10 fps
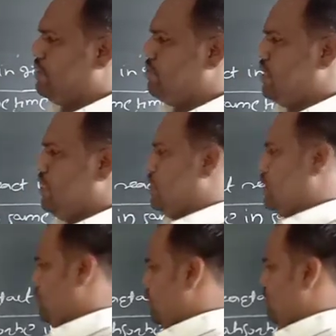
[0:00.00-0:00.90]
So
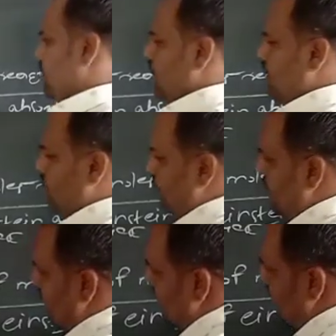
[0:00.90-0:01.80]
one
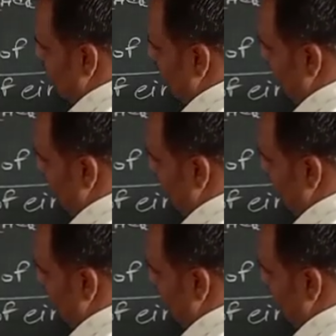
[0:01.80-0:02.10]
Einstein,